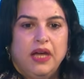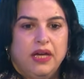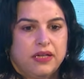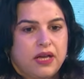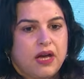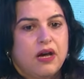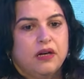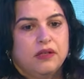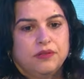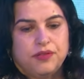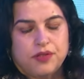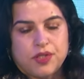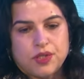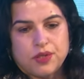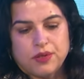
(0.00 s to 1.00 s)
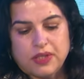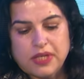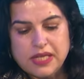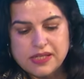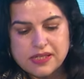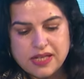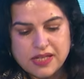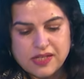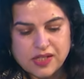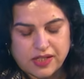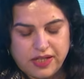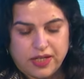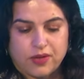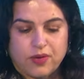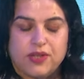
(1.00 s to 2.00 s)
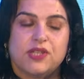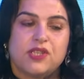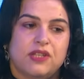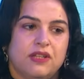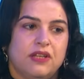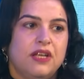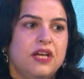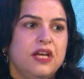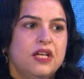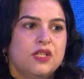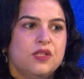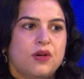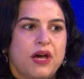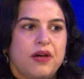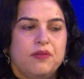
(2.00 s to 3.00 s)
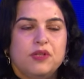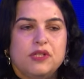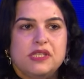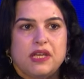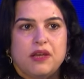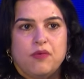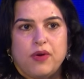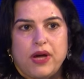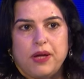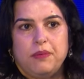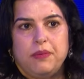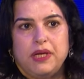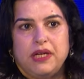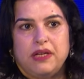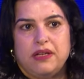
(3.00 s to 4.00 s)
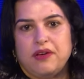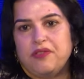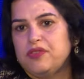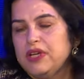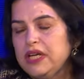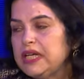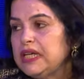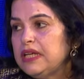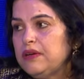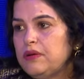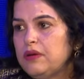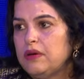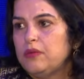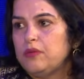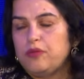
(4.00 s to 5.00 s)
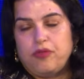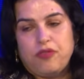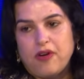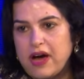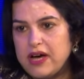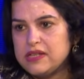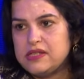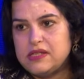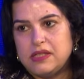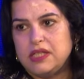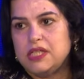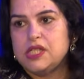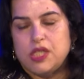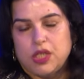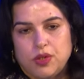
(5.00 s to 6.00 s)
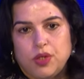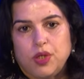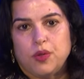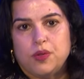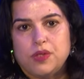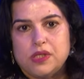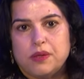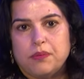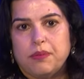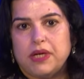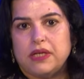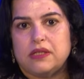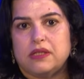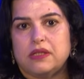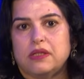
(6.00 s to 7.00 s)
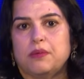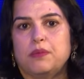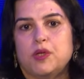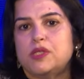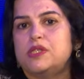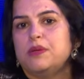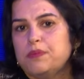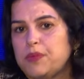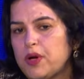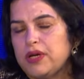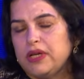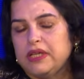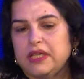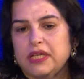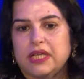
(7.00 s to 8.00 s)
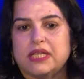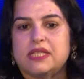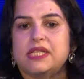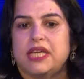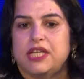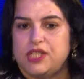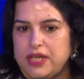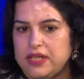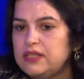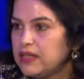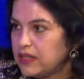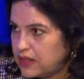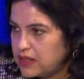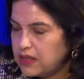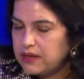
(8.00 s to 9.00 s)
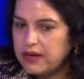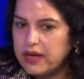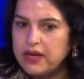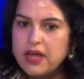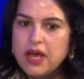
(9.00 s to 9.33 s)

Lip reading: Yeah, for sure. That's a great question. So I would say Wibey definitely fast, easy to use, but the most important thing is agentic, right?